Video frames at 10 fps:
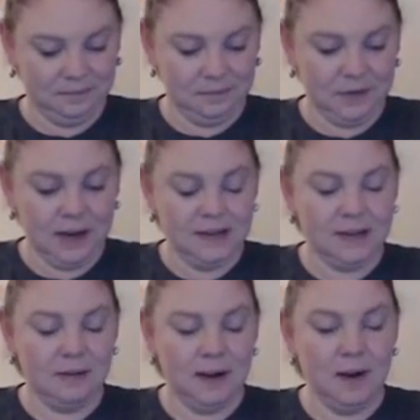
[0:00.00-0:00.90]
All right,
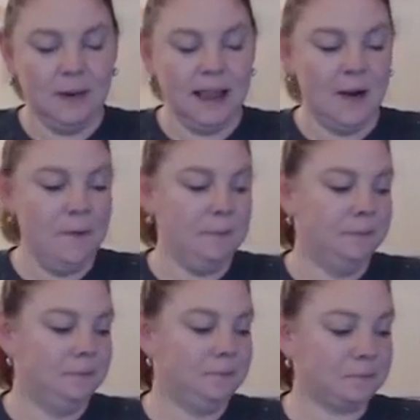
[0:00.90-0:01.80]
so here we go.
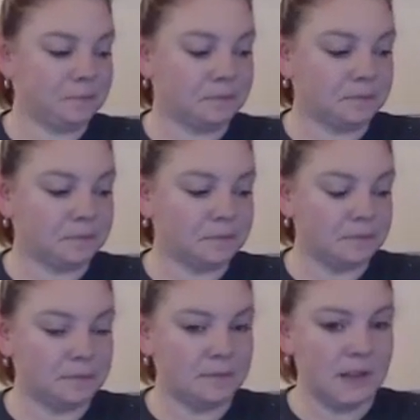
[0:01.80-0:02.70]

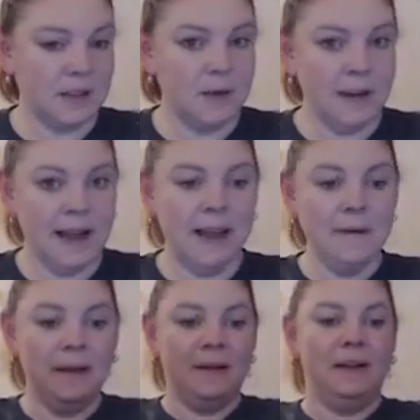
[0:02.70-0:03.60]
You
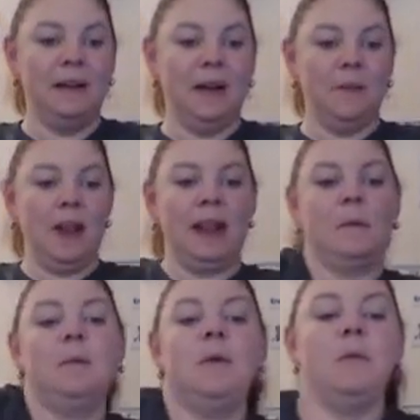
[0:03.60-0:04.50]
ready? I'm ready. I'm
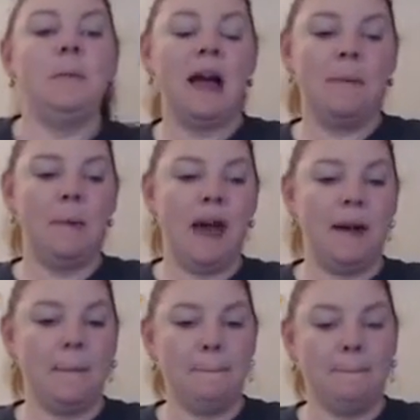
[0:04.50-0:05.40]
going to put 1 behind my
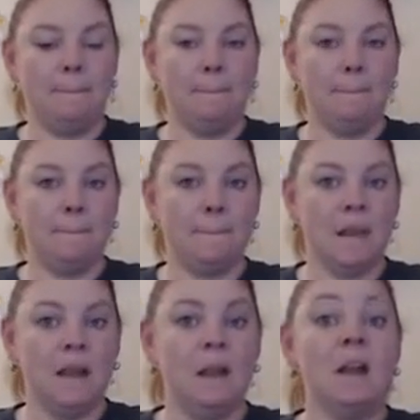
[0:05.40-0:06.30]
back.
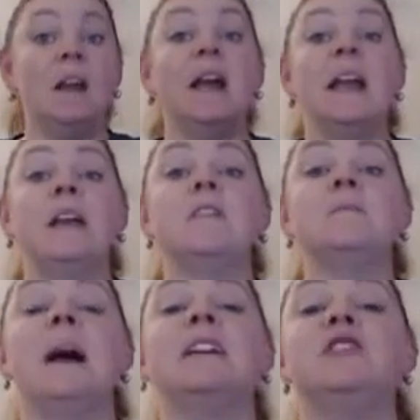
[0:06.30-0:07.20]
Here's
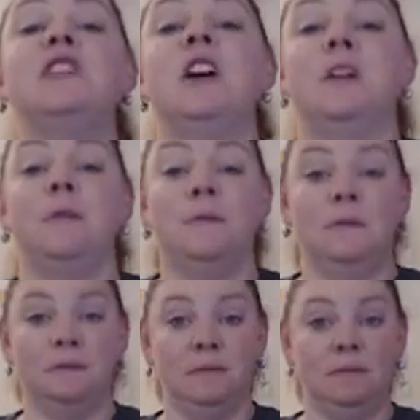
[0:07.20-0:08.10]
my show.
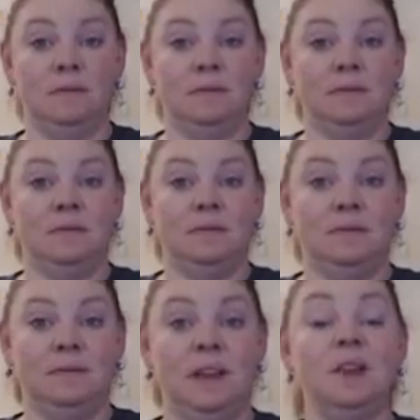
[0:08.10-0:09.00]

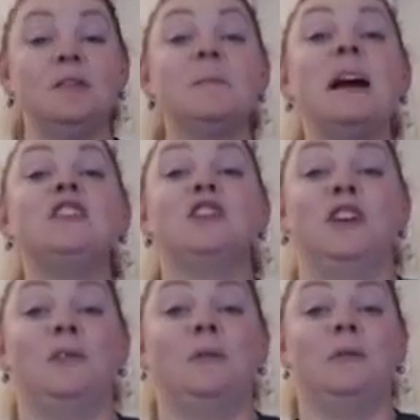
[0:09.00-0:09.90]
Here's my
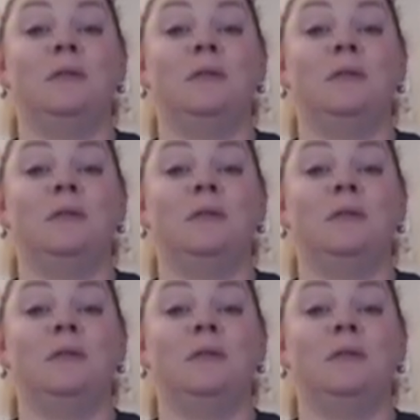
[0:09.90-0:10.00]
show.